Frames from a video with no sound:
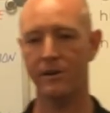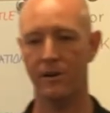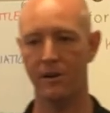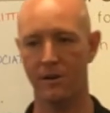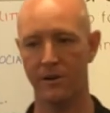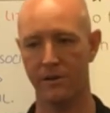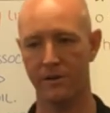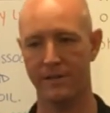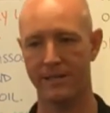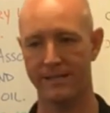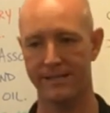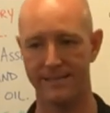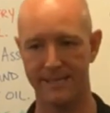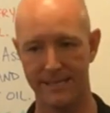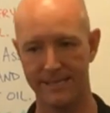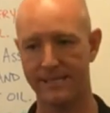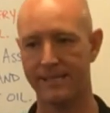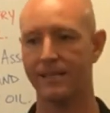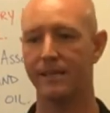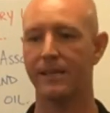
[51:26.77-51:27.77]
or
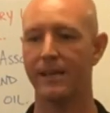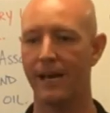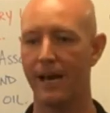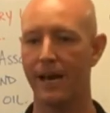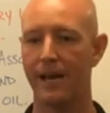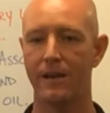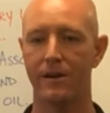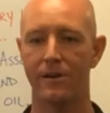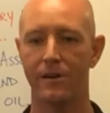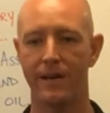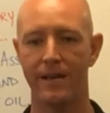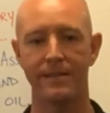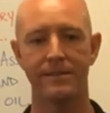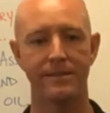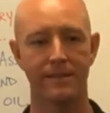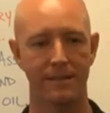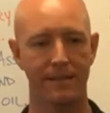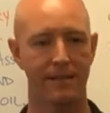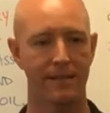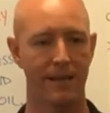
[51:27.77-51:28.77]
consistently higher your
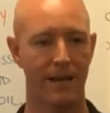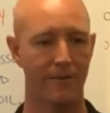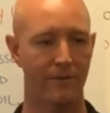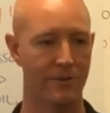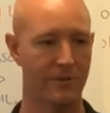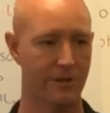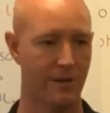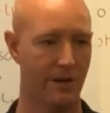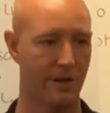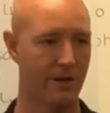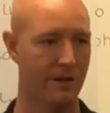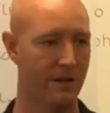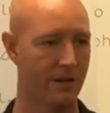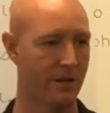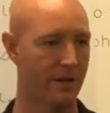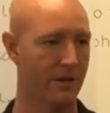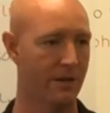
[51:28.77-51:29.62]
insulin levels are,